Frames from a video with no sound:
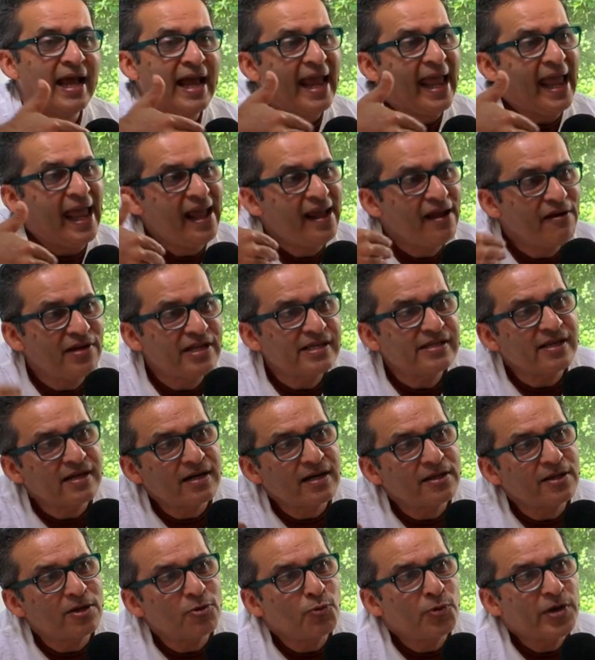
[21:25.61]
Here is
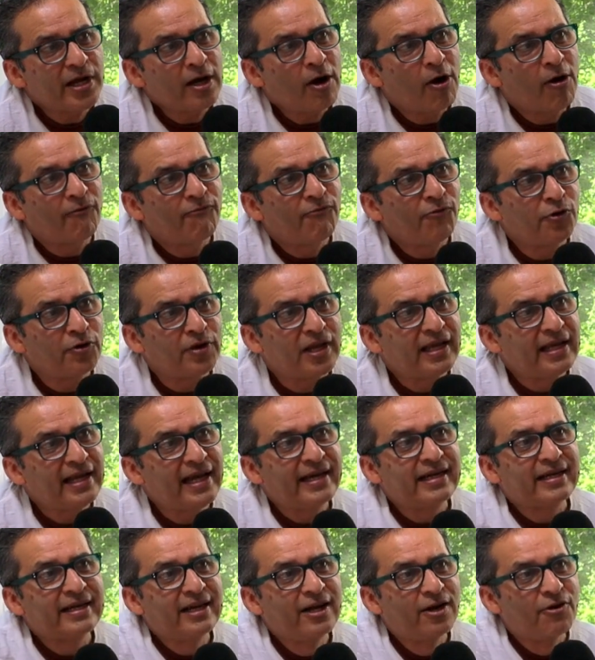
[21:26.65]
another way of looking
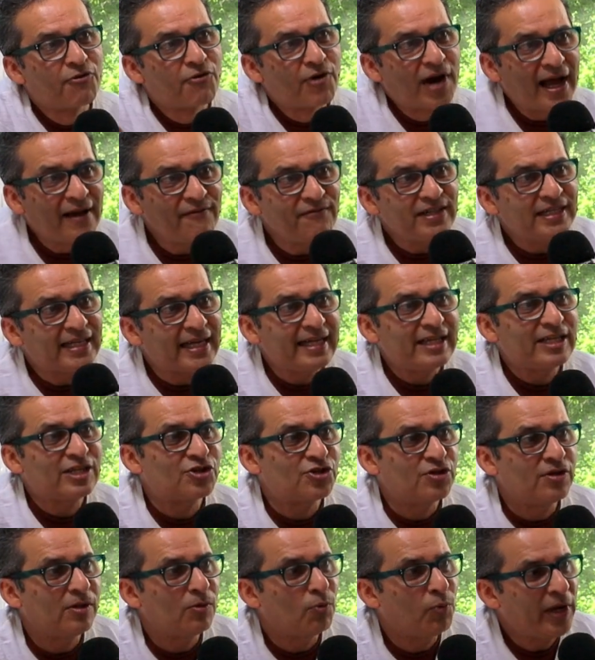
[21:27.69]
at
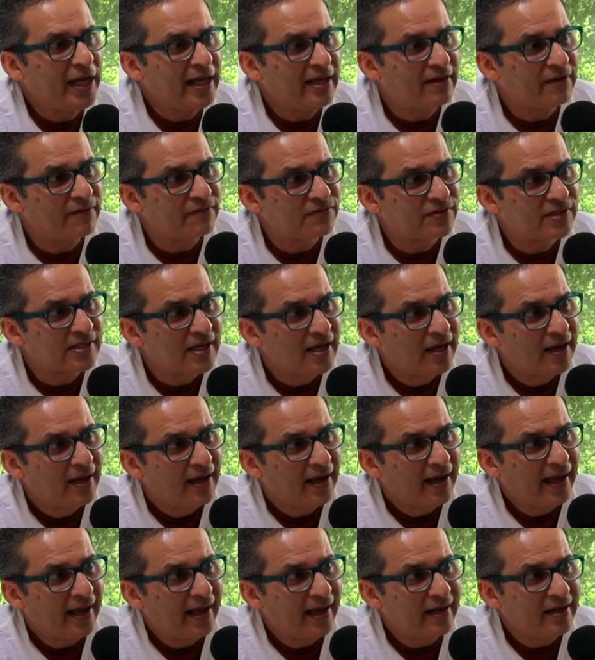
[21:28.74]
gravitational waves,
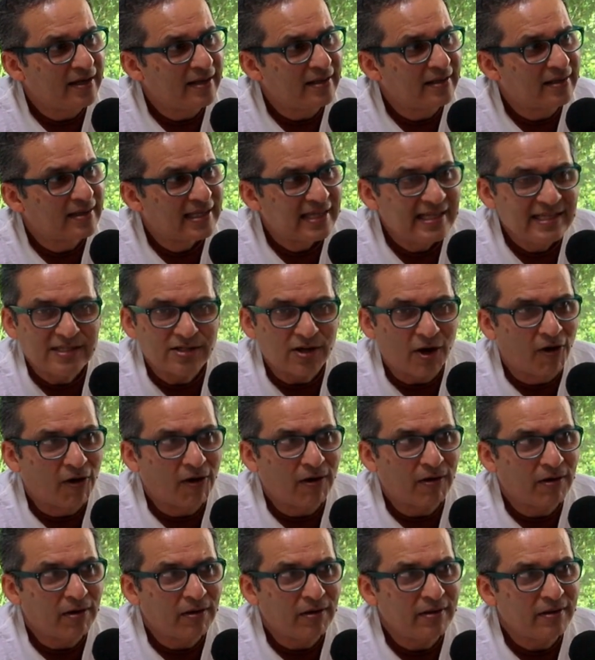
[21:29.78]
and these
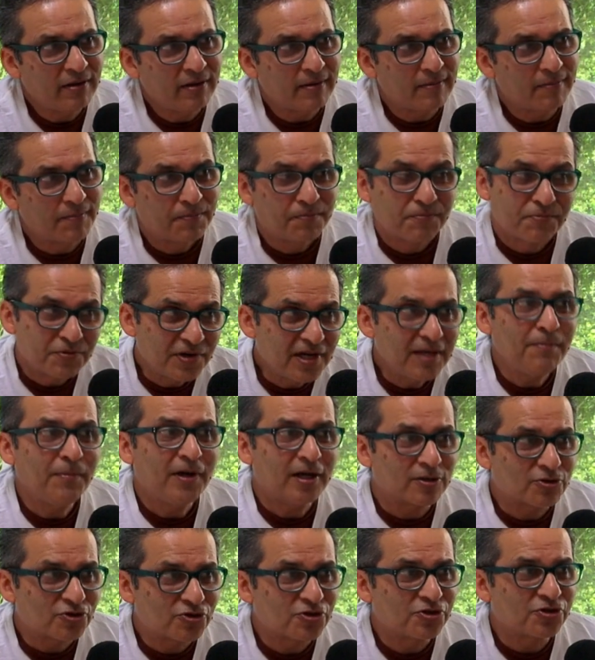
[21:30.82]
are pretty
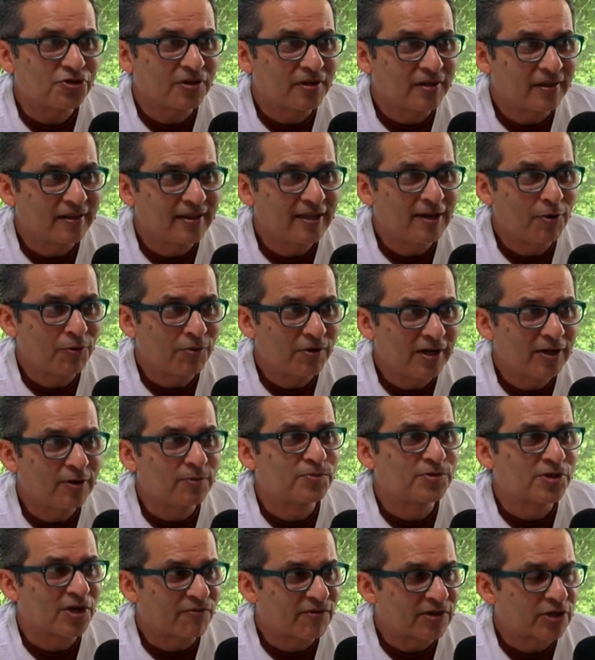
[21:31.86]
much the only
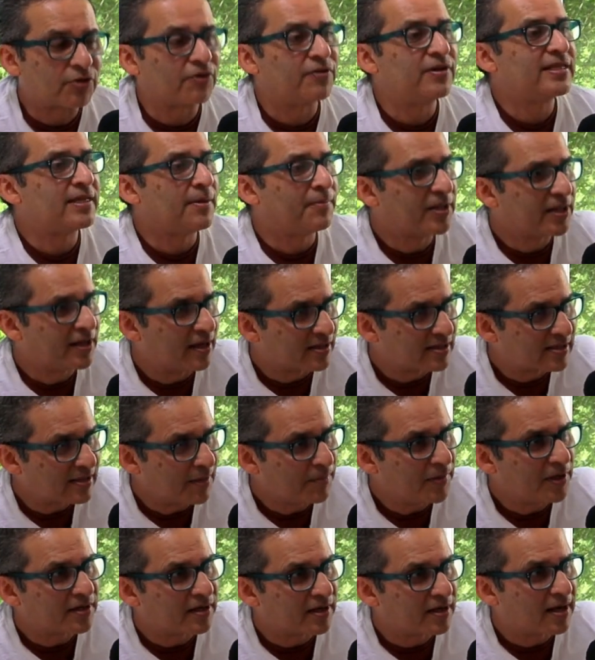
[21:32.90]
observatories. I mean, there are
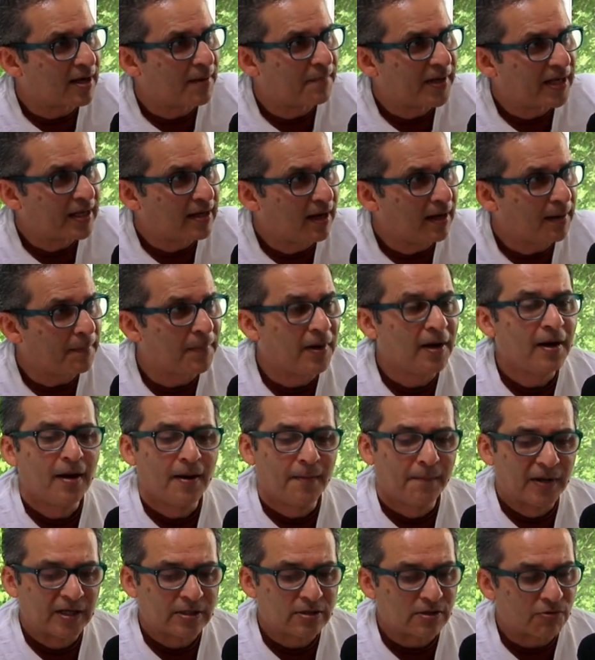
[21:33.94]
some other coming up,
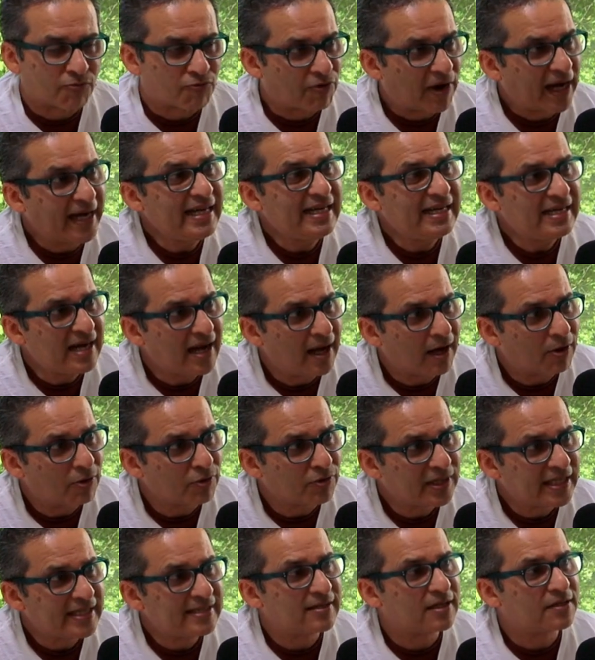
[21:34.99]
but right now,
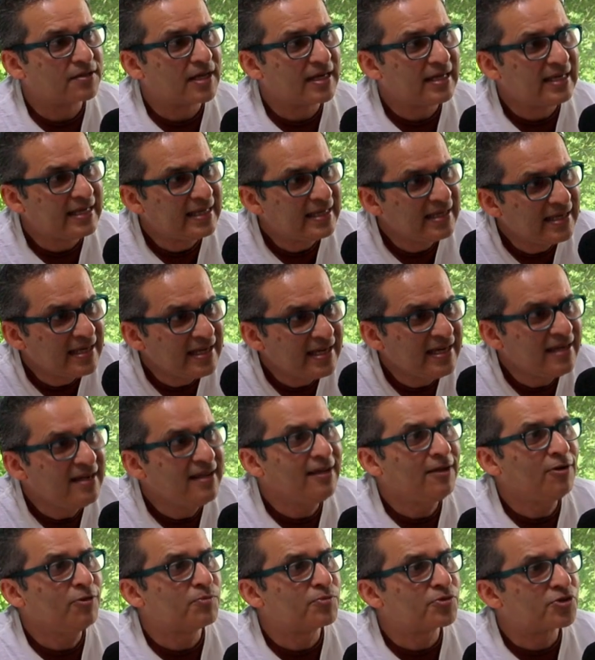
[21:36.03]
these are the
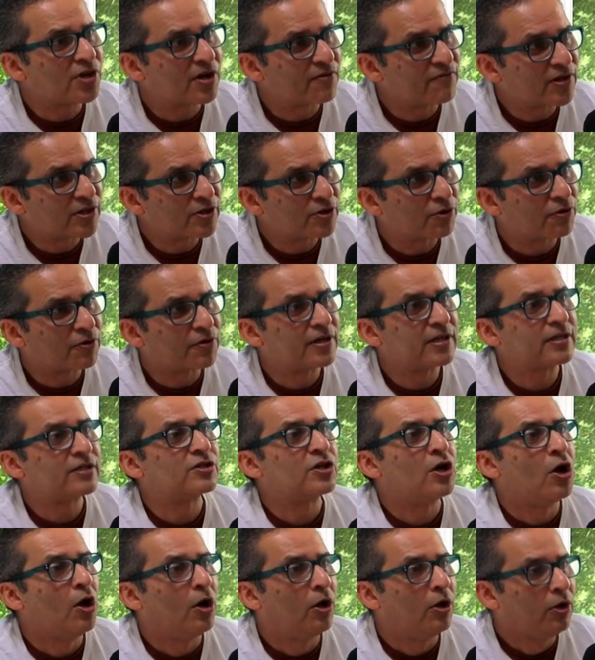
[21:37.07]
leading
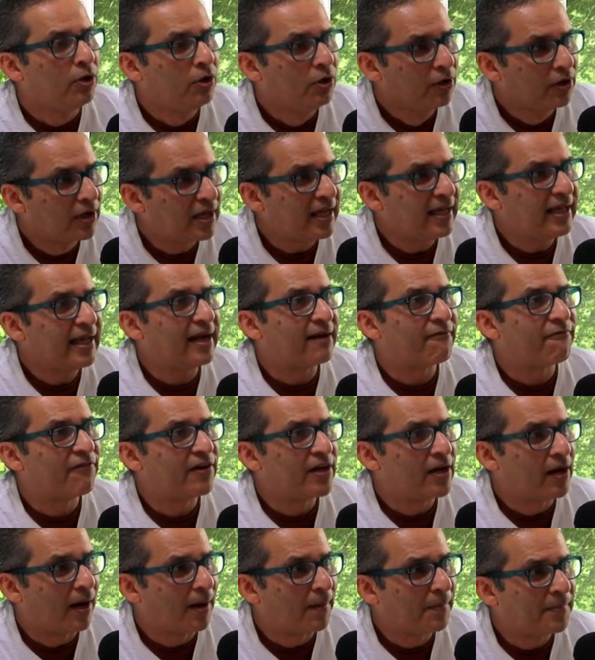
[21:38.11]
observatories looking at
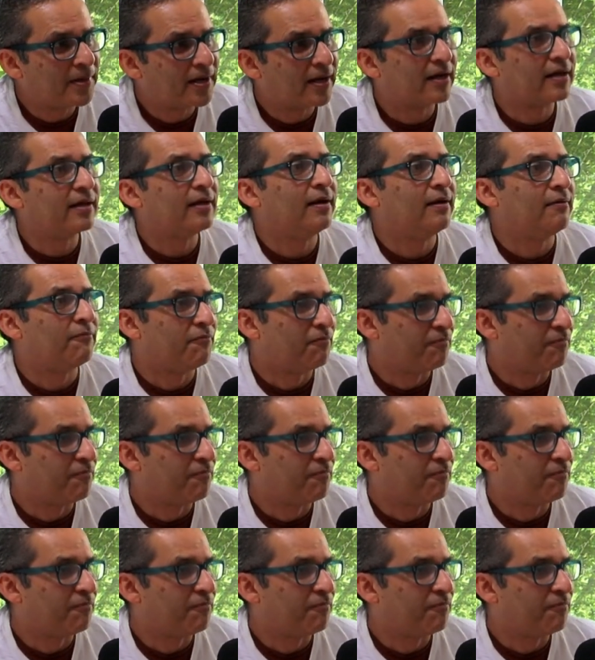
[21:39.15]
phenomena,